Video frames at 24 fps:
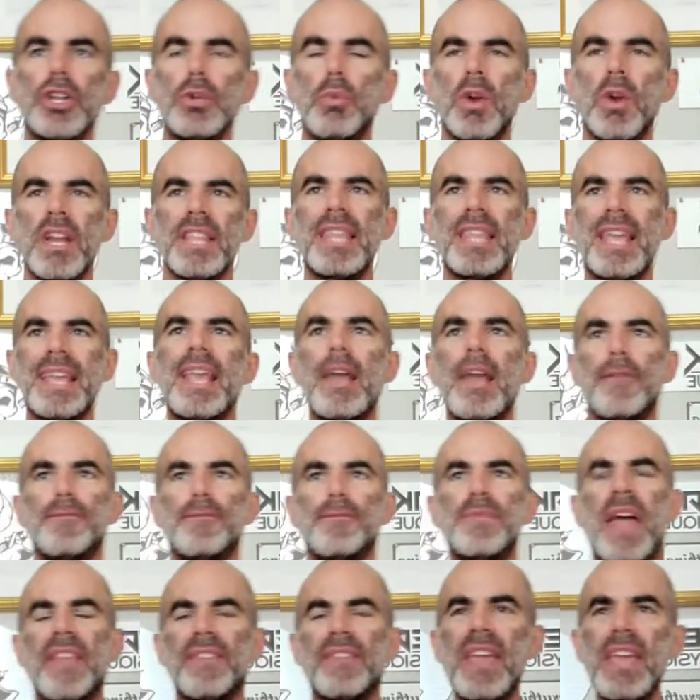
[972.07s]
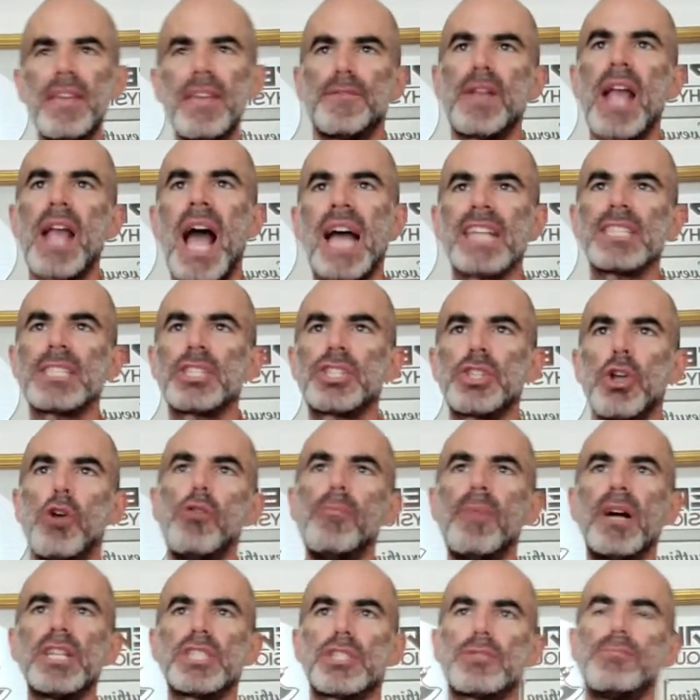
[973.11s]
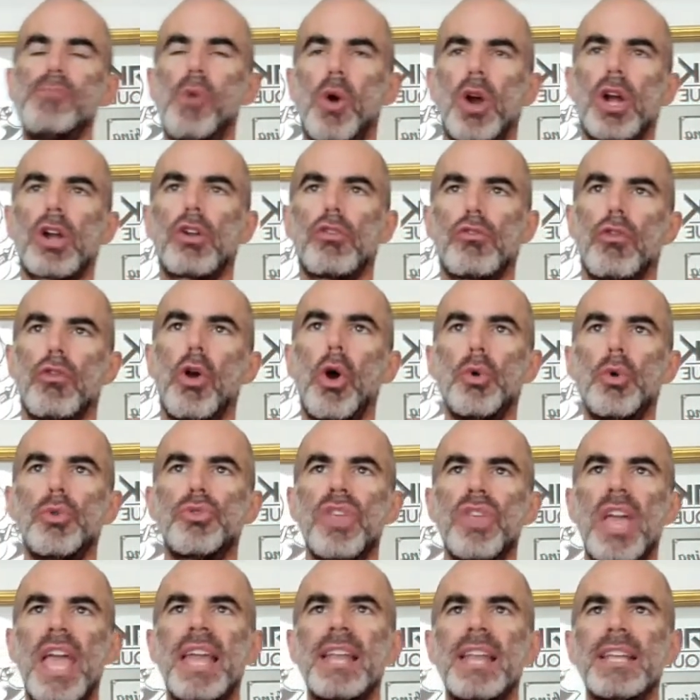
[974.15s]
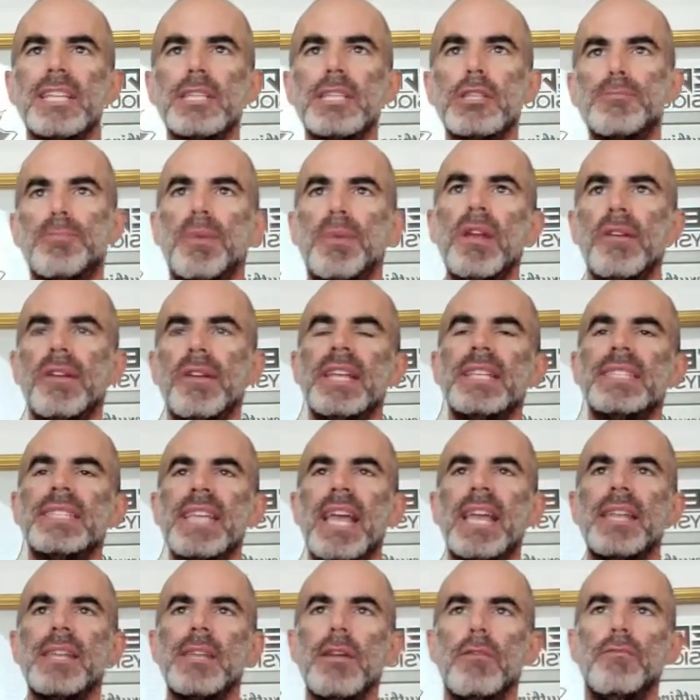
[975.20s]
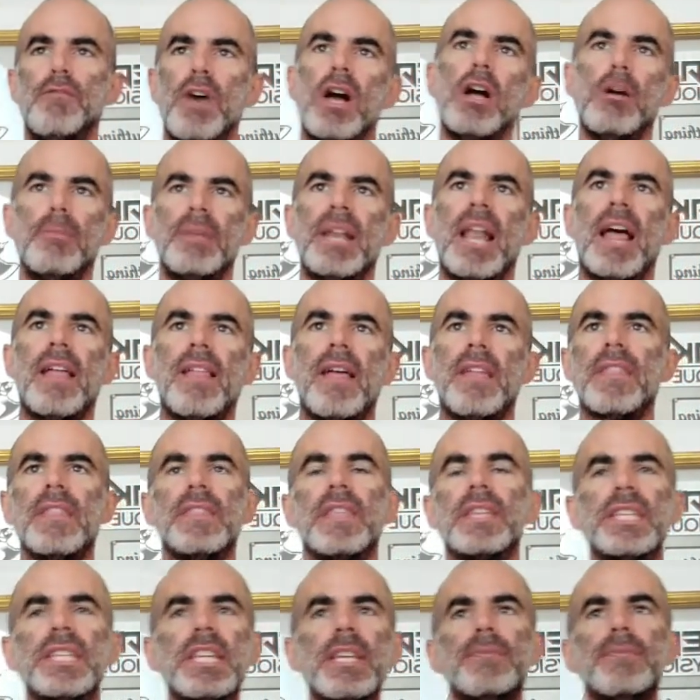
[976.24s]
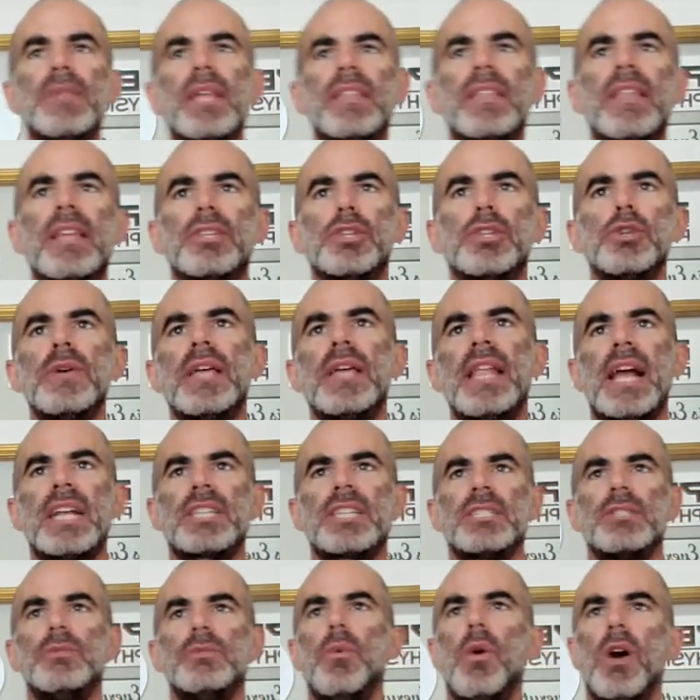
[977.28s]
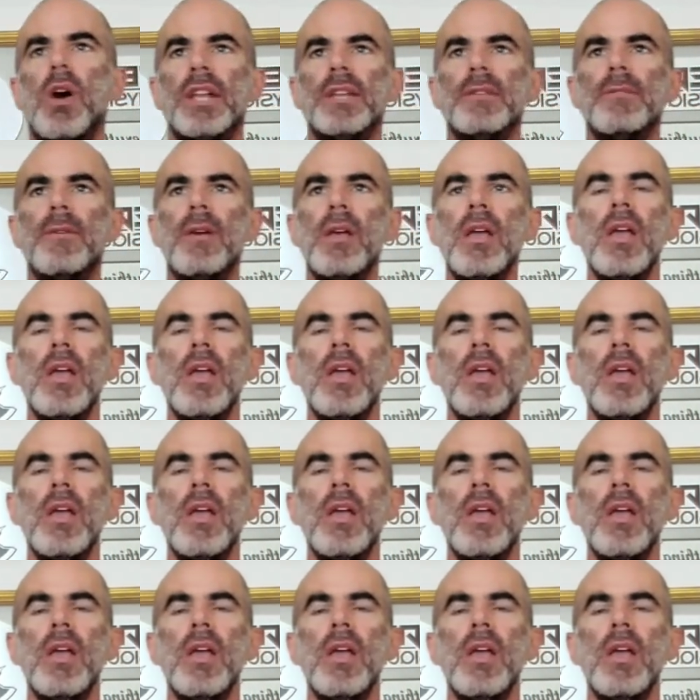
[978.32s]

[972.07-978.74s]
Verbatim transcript: What did they get from that? They've got so much more growth and experience and development out of that than the team that the two that actually won.